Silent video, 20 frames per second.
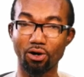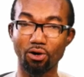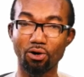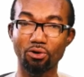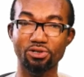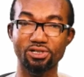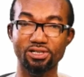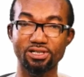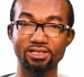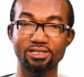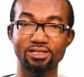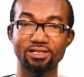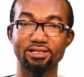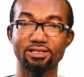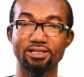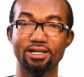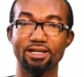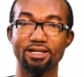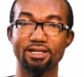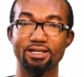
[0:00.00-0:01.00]
oxygen
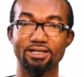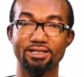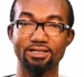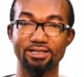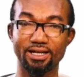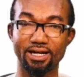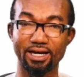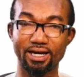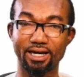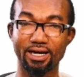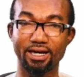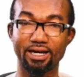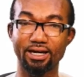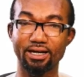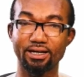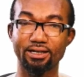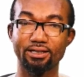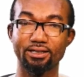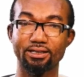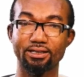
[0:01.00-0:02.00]
in the air